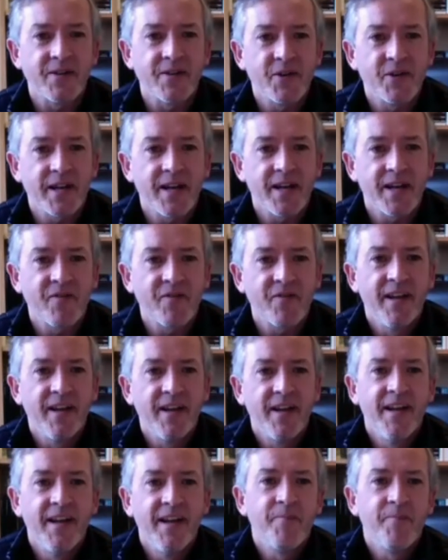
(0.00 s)
You can have,
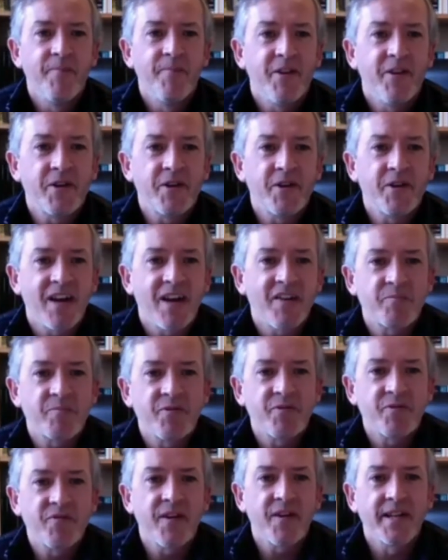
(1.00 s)
you can have
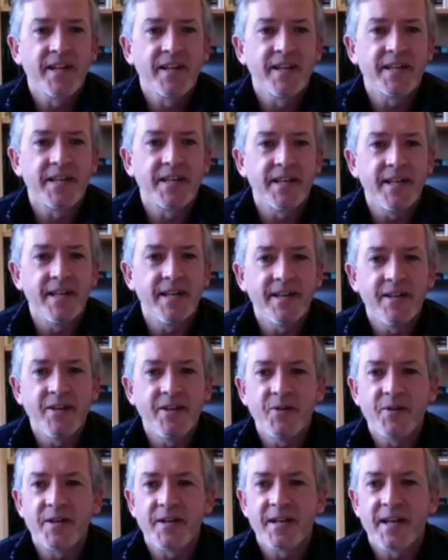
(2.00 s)
profundity, and
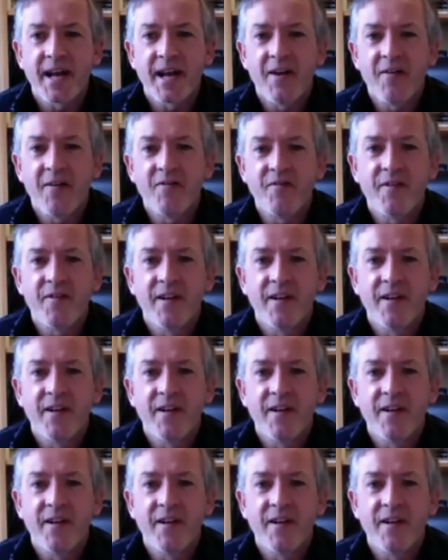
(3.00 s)
you can have,